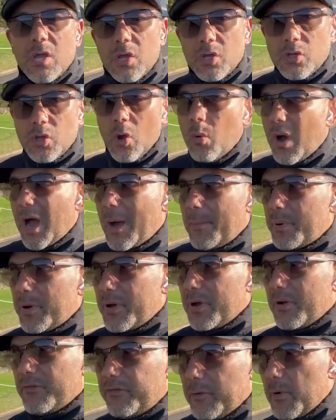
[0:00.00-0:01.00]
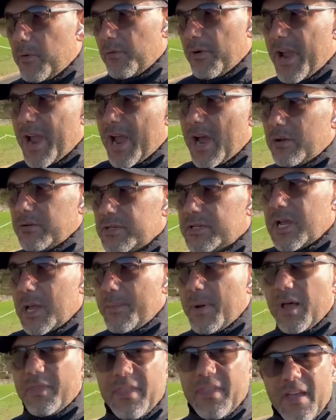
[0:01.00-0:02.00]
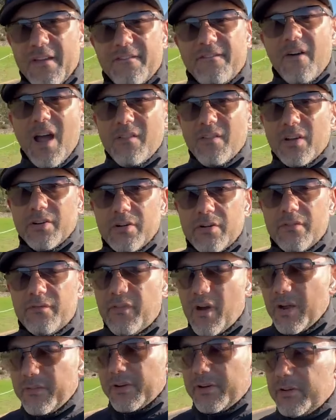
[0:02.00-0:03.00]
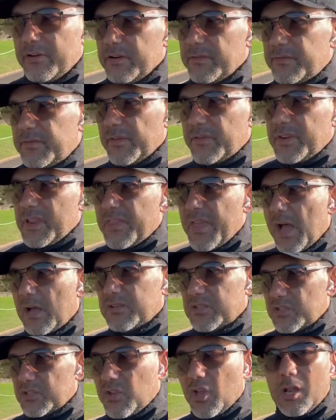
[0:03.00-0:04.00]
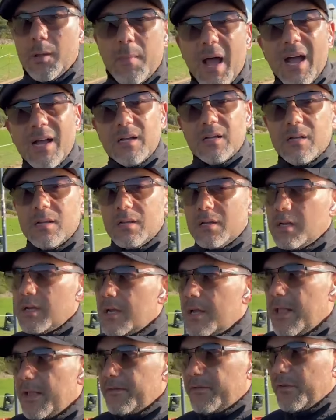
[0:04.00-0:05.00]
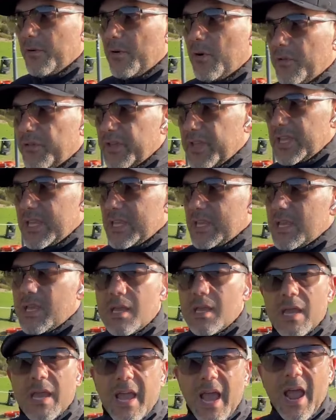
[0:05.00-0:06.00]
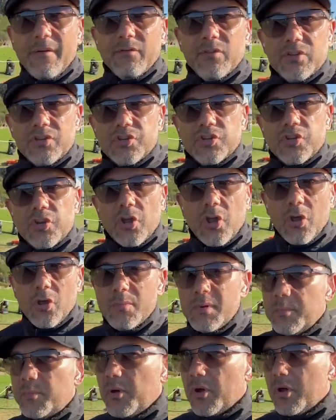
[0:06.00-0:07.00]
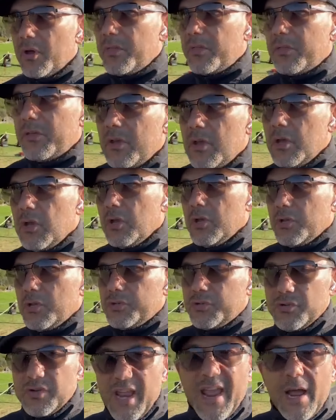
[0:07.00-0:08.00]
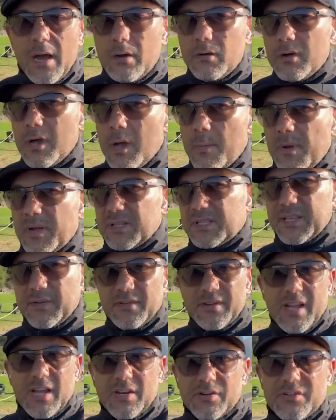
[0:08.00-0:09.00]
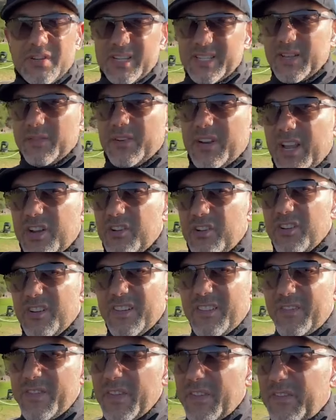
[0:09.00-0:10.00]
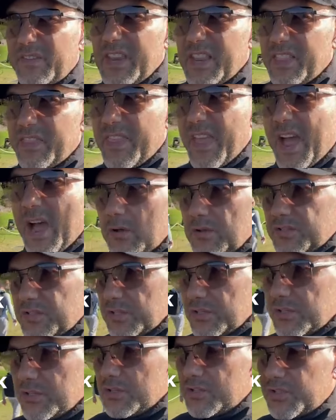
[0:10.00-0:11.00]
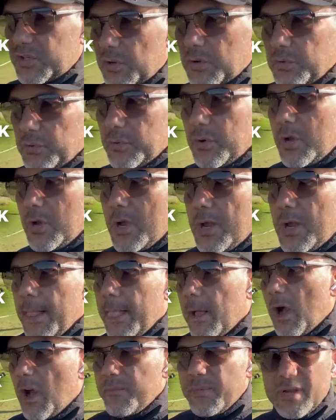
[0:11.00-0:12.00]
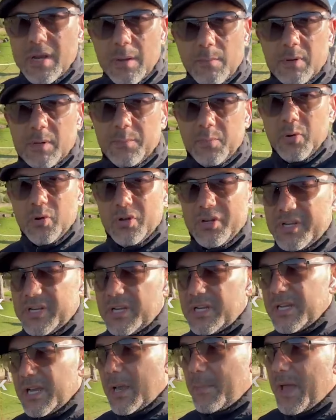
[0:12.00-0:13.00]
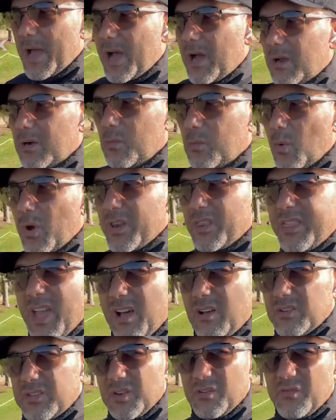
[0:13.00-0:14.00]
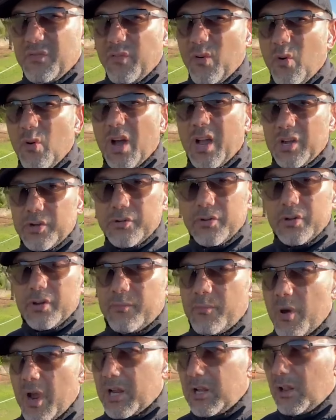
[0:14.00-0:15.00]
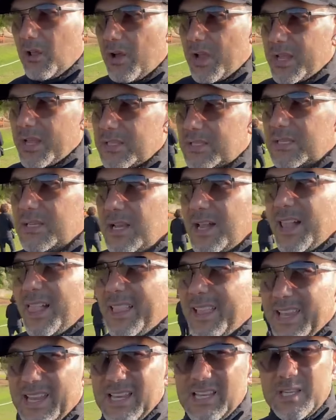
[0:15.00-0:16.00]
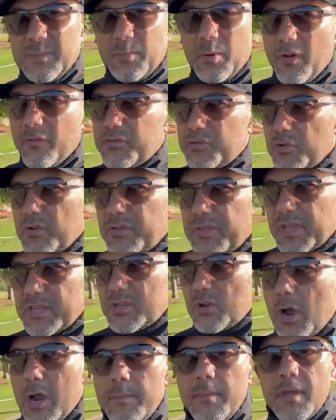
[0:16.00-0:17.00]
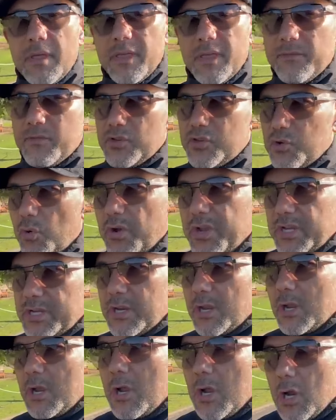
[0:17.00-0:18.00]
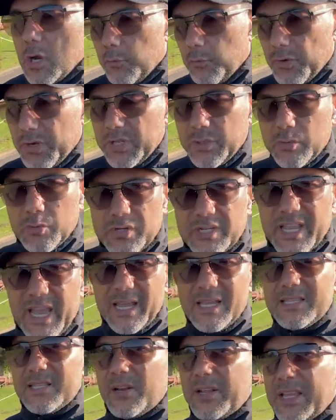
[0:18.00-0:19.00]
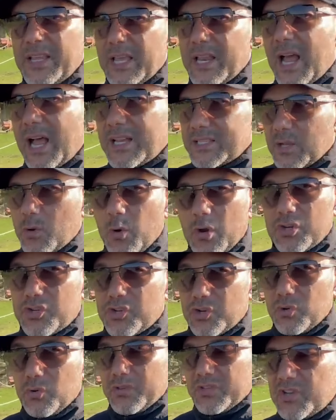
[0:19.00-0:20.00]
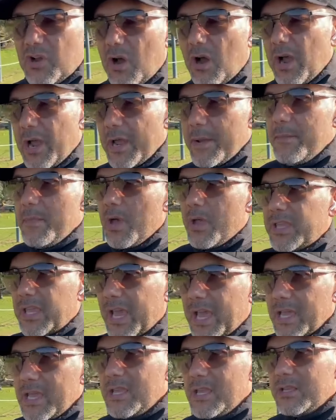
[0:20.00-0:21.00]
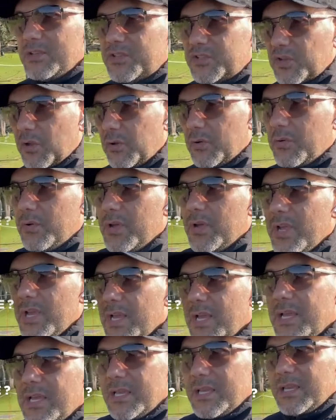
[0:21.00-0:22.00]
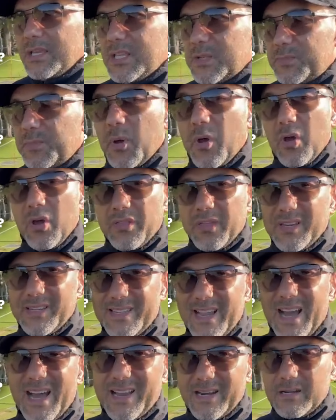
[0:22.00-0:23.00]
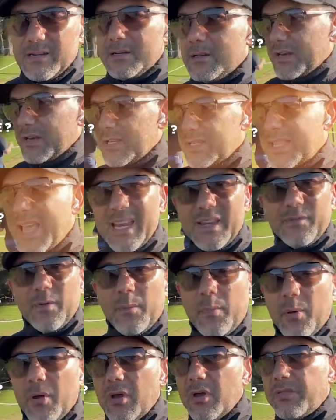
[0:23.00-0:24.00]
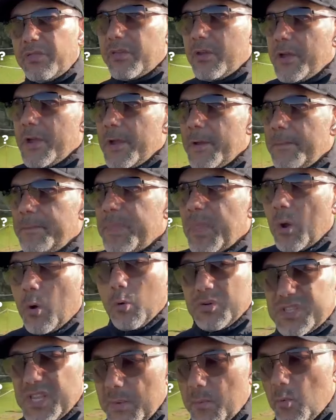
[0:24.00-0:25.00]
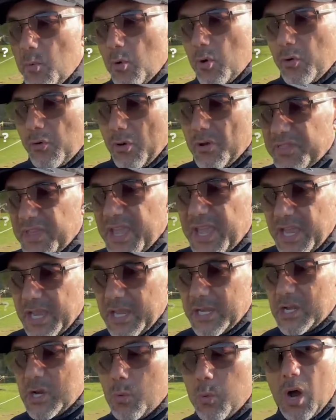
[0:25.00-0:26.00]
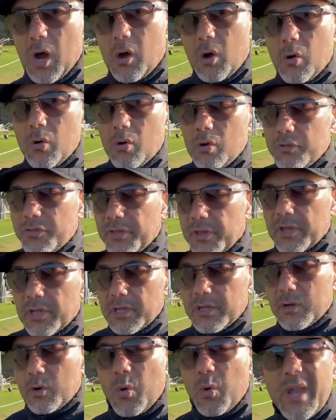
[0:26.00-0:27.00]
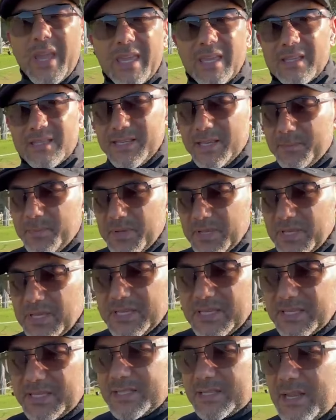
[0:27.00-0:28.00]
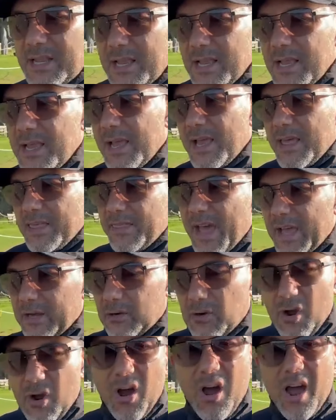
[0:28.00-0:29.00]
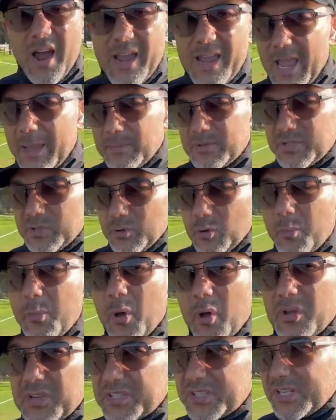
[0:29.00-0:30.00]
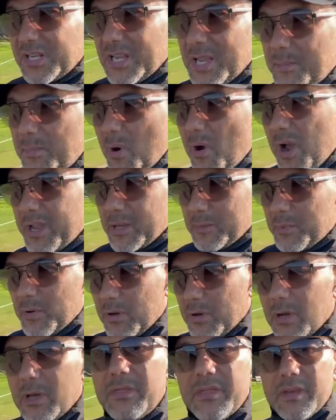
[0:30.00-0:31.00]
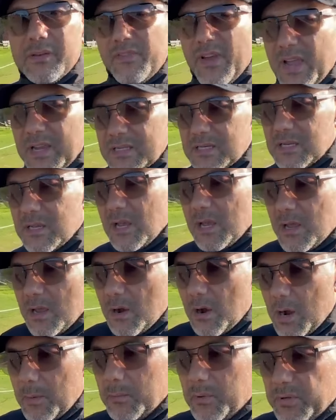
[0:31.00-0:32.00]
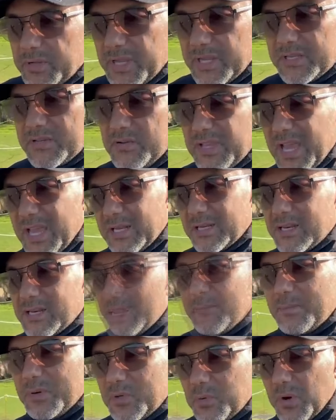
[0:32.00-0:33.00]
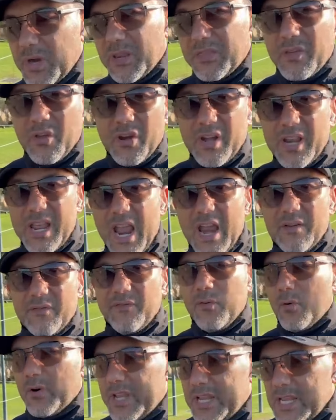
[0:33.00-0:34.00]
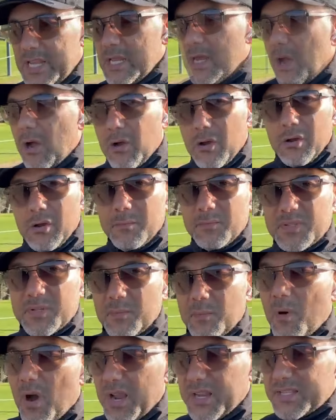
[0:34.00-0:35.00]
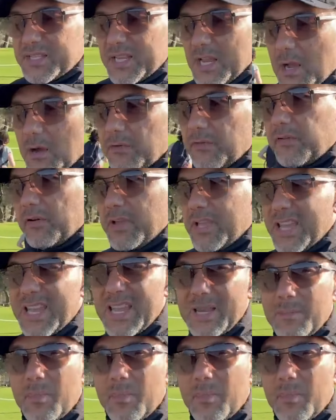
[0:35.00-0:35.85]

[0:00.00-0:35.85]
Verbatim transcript: go up from around about that 500, $550,000 mark for the average home in Perth to now about 700 to 750,000. So I've been able to put about 1,400 of my clients into Perth during that time. They've enjoyed really good gains. And I get asked the question all the time, okay, so is Perth done? Is that it for Perth? Or is there more growth ahead? Well, the quick tip is that I am still personally buying in Perth. In fact, I'm looking to get between 30 and 40 homes myself in